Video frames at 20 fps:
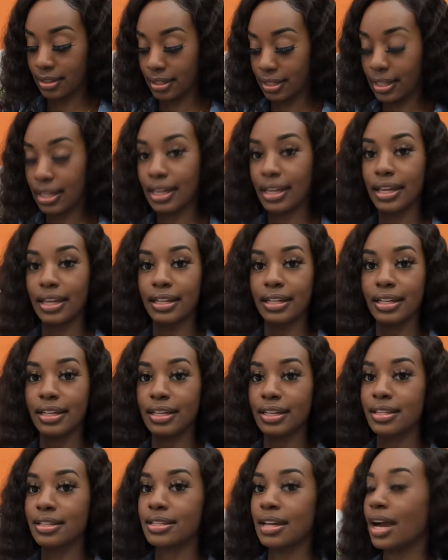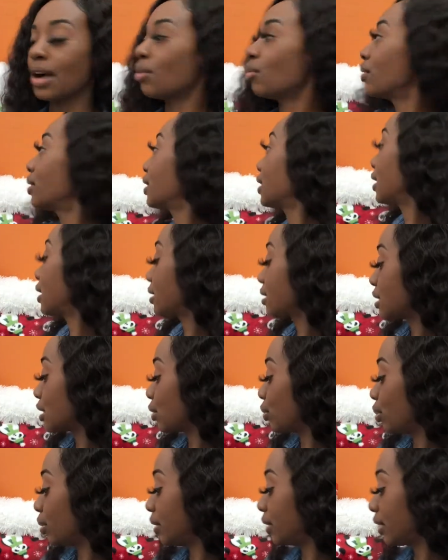for candies. I wanted to
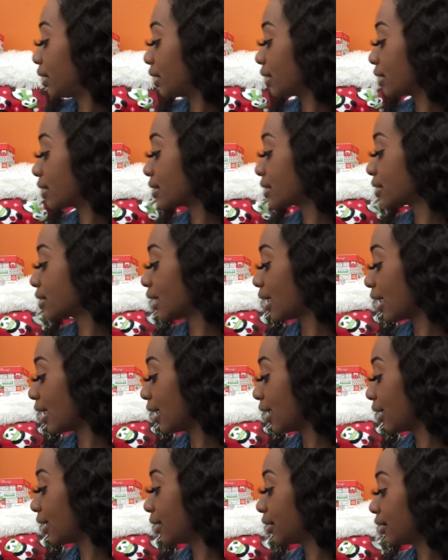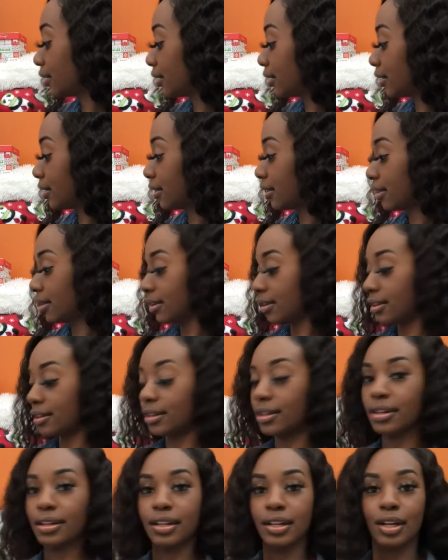put it aside
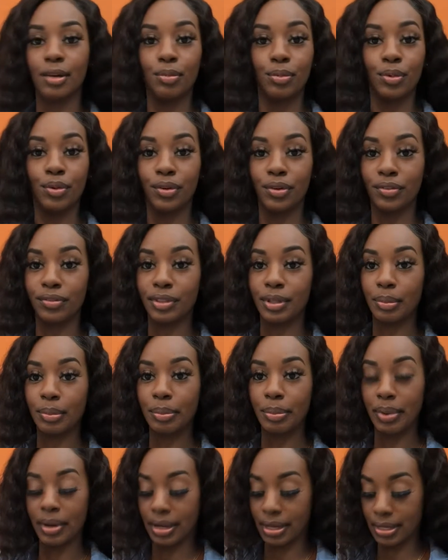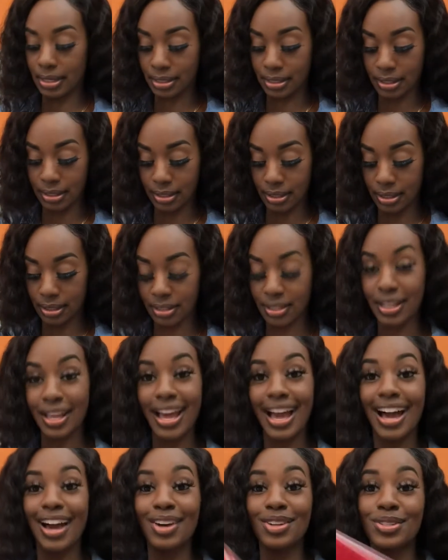a couple of the boxes.
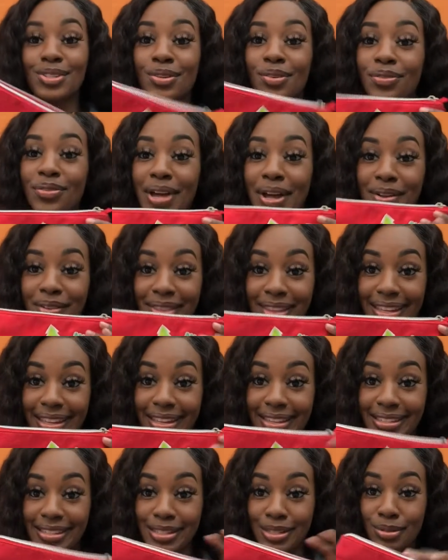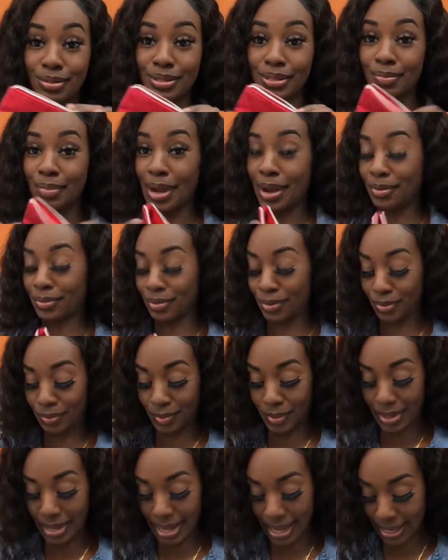I also found this. This was in my room,
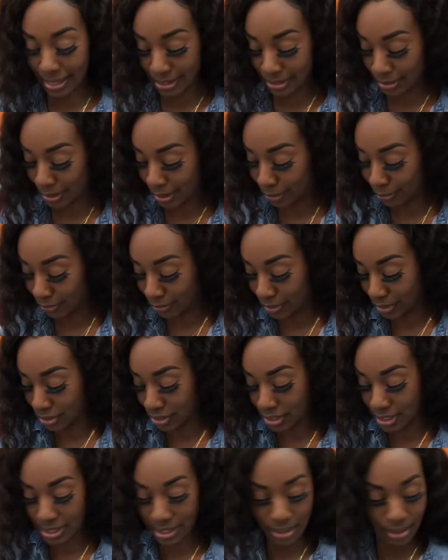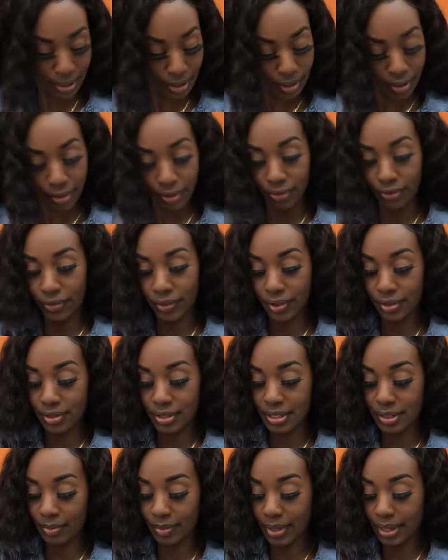guys. So I'm going to just fill
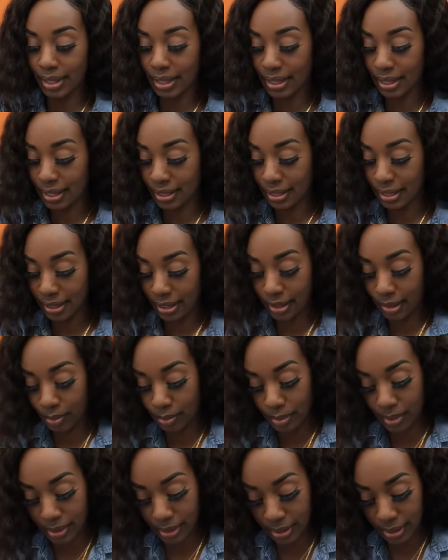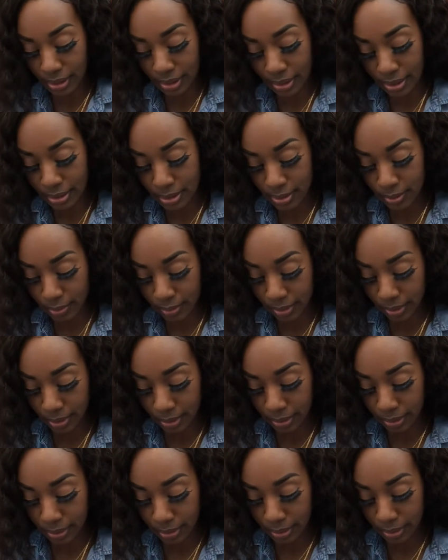some candy up in this
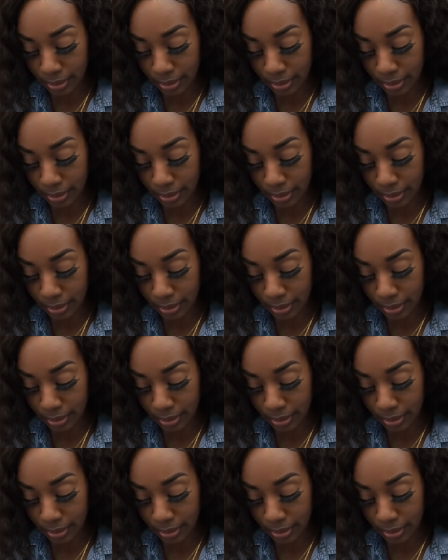one.